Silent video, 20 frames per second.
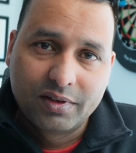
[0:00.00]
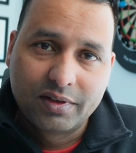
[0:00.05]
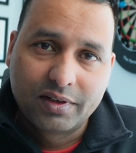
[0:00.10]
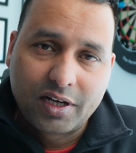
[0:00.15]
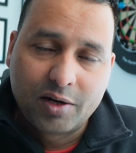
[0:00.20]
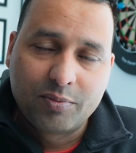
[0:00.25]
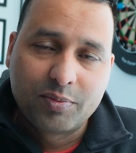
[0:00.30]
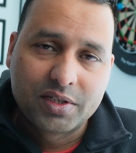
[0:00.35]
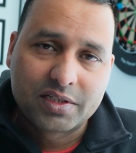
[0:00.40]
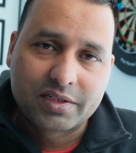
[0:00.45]

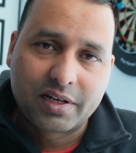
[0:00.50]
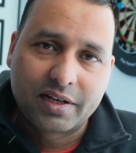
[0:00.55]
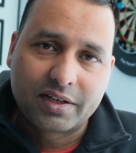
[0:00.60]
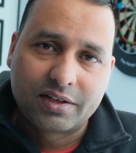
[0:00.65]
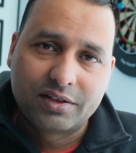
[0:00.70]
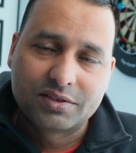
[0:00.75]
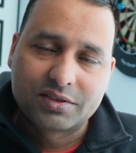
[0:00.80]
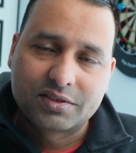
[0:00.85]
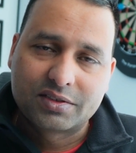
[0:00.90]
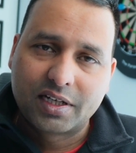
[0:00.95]
Companies like
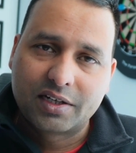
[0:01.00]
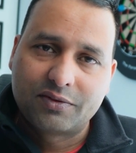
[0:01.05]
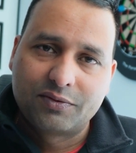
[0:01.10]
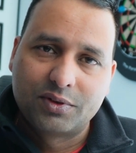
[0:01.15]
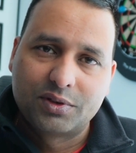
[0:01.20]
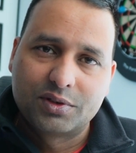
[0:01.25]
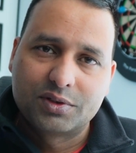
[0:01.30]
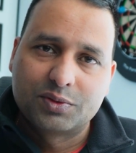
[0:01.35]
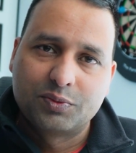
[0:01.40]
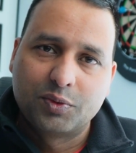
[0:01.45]
us,
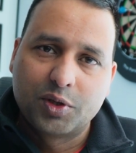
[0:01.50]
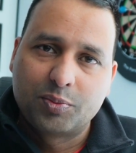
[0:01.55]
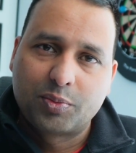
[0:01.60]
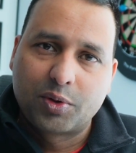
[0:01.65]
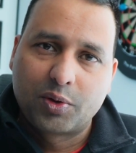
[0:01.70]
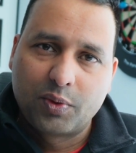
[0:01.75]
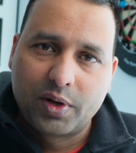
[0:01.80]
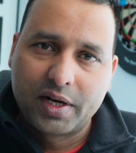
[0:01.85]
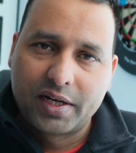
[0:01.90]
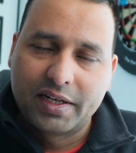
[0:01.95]
TechForce, we
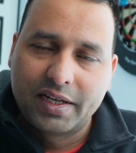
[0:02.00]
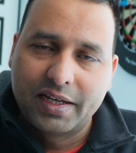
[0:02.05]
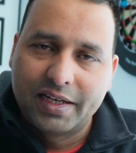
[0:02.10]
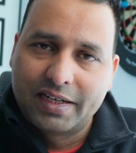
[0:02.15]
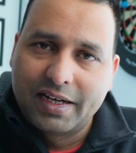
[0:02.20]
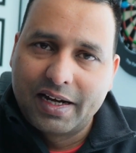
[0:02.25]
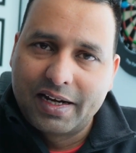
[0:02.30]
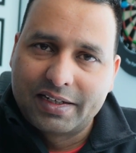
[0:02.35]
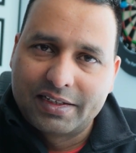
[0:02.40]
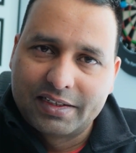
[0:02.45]
provide a
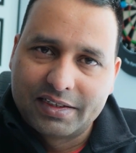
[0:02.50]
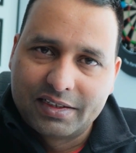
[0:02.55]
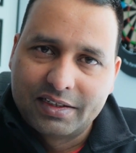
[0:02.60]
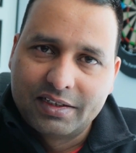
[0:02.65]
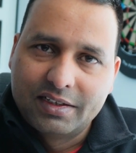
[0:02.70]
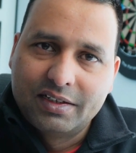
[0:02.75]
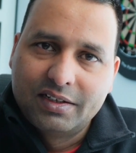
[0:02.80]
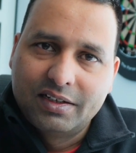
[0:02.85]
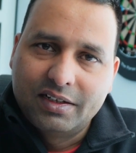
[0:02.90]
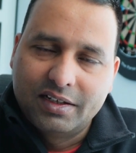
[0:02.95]
guided
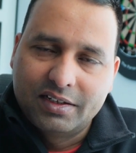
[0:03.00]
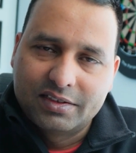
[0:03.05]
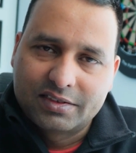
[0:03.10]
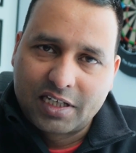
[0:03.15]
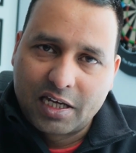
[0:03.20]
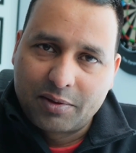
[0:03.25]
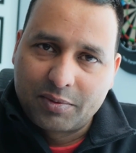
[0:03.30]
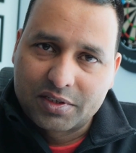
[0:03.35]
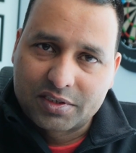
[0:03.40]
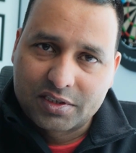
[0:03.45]

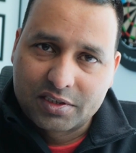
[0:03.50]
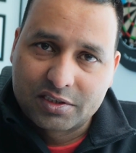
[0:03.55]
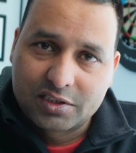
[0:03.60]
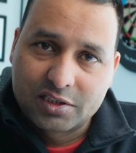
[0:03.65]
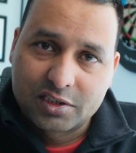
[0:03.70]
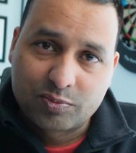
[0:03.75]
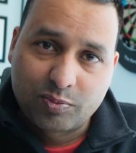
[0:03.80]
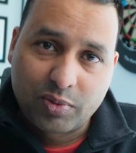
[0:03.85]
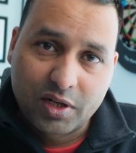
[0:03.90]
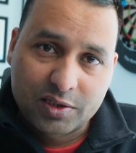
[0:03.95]
Cyber
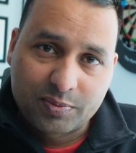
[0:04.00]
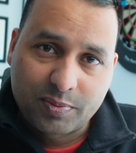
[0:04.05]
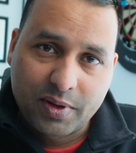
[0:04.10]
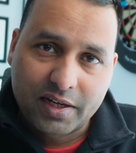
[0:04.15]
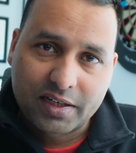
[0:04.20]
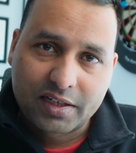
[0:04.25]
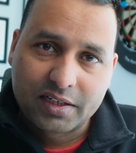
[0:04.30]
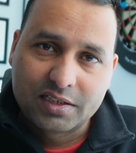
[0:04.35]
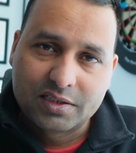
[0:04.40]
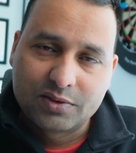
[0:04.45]
Essentials Plus
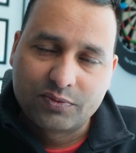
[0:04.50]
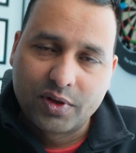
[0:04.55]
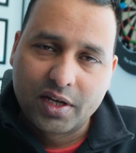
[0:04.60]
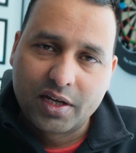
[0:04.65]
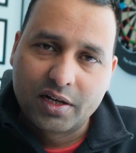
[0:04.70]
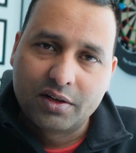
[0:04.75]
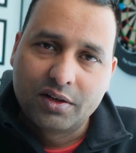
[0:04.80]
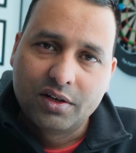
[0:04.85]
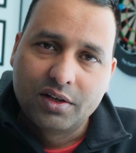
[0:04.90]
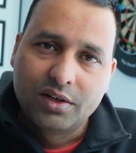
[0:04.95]
package
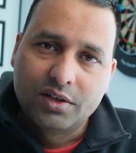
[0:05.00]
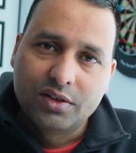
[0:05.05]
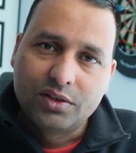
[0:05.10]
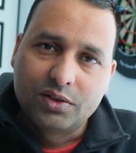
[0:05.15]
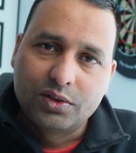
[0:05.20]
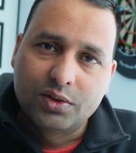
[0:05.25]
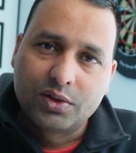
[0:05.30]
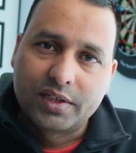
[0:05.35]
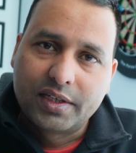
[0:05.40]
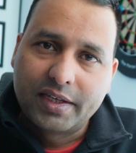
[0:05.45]
where
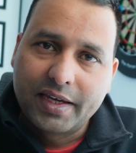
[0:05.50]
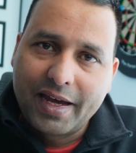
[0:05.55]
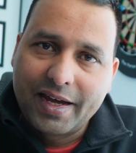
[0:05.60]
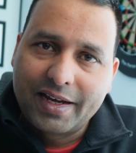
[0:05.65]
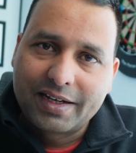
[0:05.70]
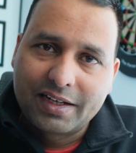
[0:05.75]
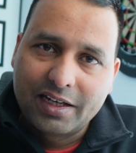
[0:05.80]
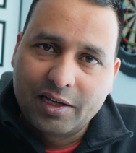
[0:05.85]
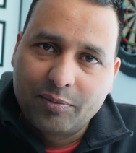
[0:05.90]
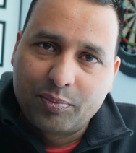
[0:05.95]
you
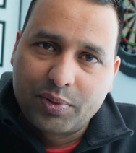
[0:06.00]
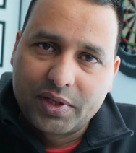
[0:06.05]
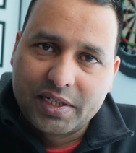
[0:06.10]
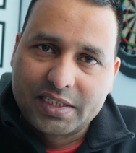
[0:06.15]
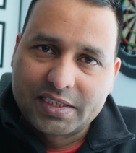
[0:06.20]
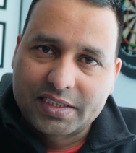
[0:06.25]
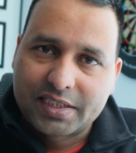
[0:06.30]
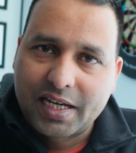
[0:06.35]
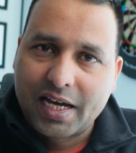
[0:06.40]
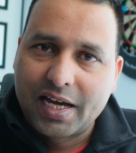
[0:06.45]
get a
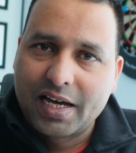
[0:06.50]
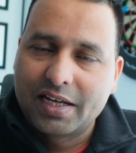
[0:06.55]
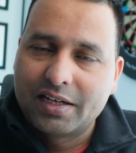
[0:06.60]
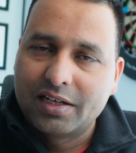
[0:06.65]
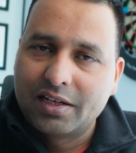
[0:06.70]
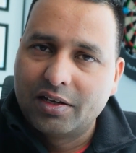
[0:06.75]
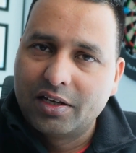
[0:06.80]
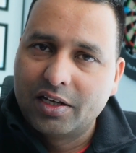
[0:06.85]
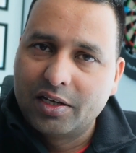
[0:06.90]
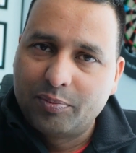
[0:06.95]

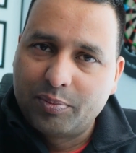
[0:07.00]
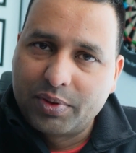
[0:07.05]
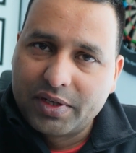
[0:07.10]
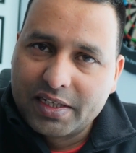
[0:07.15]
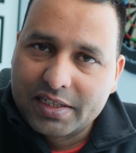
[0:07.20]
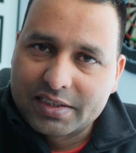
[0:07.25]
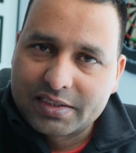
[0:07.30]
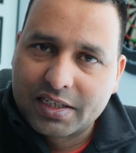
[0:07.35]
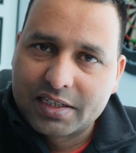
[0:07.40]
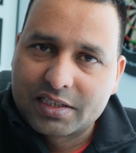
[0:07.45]
pre-scan, a
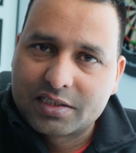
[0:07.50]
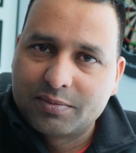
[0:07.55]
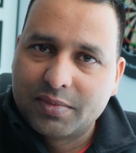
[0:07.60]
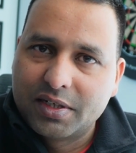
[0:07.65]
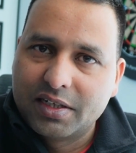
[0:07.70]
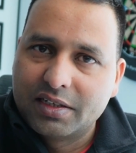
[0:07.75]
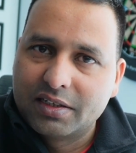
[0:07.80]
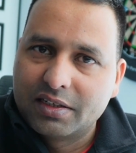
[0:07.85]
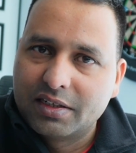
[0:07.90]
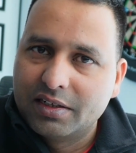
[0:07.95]

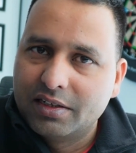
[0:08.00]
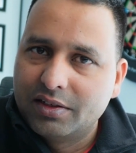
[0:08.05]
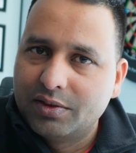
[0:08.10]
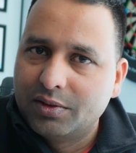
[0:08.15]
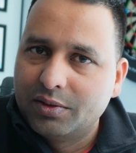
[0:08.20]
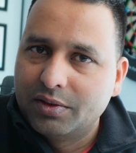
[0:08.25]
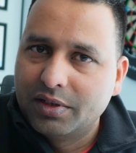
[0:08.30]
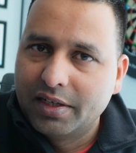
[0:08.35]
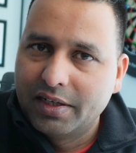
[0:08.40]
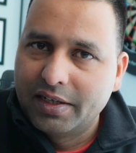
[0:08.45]
pre-assessment,
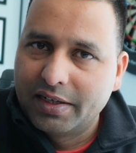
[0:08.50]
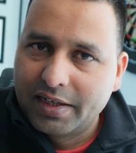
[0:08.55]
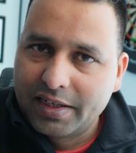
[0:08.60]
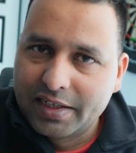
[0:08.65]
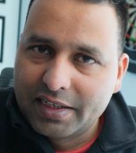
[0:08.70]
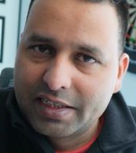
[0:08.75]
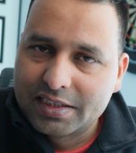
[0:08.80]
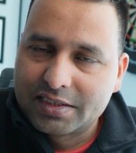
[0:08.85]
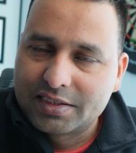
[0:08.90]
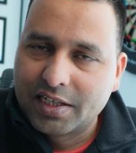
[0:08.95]
a
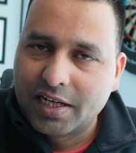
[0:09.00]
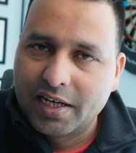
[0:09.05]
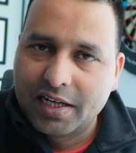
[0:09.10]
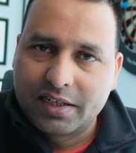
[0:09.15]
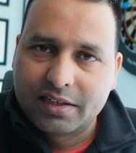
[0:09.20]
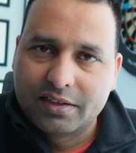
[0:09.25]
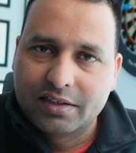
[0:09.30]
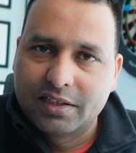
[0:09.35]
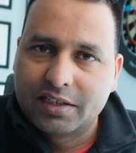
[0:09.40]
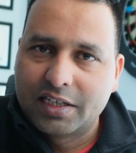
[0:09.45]
readiness
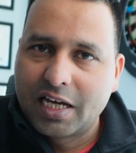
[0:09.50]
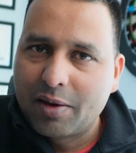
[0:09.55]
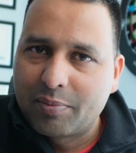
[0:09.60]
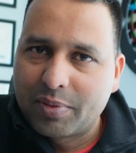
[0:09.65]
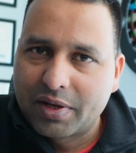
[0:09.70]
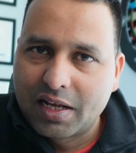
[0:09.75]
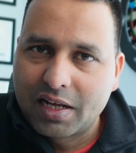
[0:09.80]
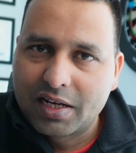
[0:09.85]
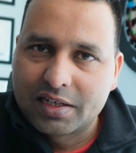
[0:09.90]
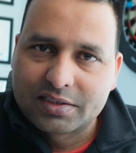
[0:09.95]
check, and the gap
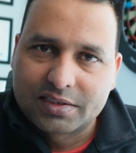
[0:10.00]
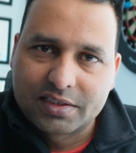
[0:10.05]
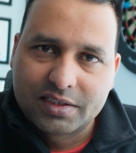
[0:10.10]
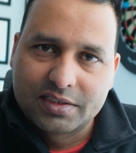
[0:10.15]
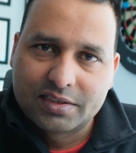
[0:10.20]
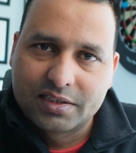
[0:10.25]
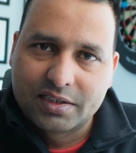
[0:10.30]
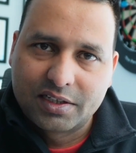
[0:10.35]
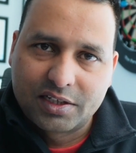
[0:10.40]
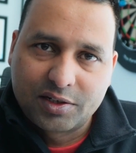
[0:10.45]

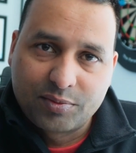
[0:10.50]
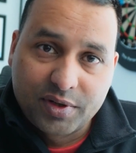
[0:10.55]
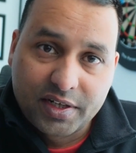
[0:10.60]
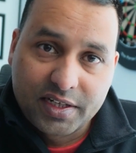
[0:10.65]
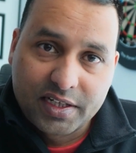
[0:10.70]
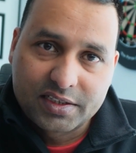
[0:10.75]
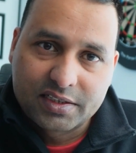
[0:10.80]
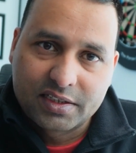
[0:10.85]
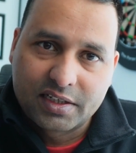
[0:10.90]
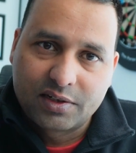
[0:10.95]
analysis and
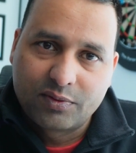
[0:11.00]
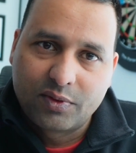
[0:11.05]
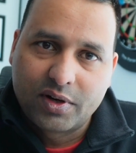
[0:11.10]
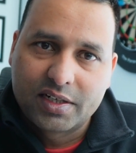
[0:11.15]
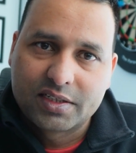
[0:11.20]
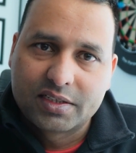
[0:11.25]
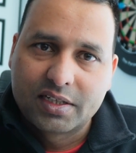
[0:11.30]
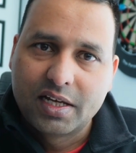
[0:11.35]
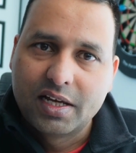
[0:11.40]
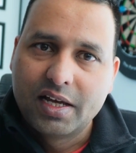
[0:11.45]
remediation
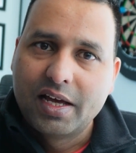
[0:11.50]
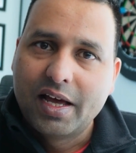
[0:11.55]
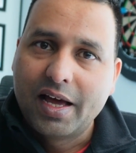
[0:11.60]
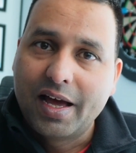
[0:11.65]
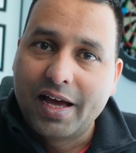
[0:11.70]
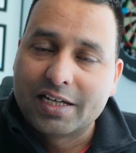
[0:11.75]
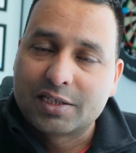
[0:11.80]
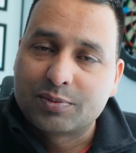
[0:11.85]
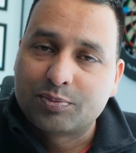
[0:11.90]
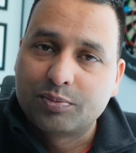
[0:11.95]
advice
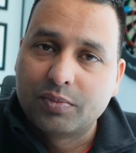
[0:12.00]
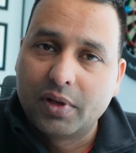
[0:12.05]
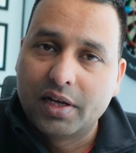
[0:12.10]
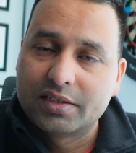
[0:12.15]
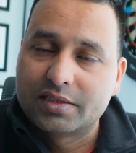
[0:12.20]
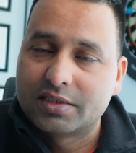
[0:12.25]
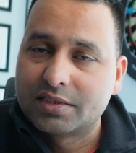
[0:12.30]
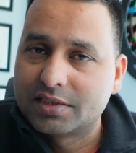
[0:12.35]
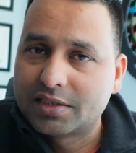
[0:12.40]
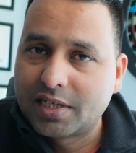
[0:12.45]
as
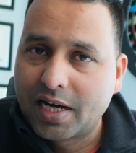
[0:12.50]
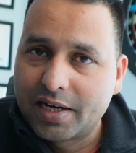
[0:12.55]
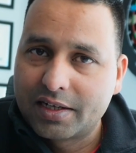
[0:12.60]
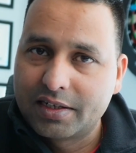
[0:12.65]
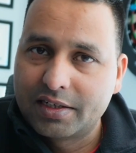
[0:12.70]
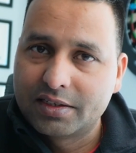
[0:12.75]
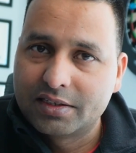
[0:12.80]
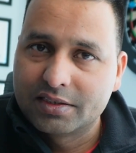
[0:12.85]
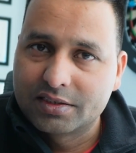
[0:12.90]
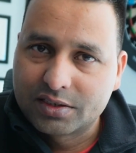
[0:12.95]

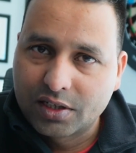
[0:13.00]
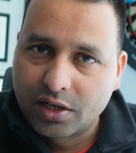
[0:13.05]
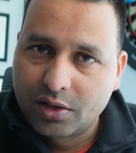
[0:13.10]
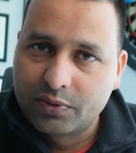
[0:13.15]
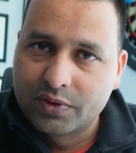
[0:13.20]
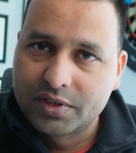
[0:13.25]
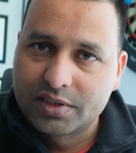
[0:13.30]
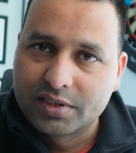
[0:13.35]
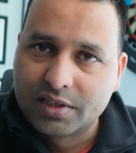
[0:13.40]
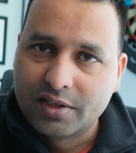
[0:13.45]
standard
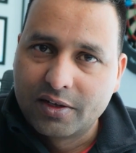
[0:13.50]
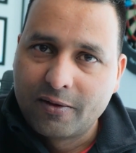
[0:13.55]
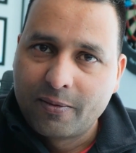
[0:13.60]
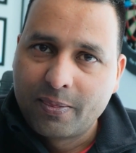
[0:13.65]
service.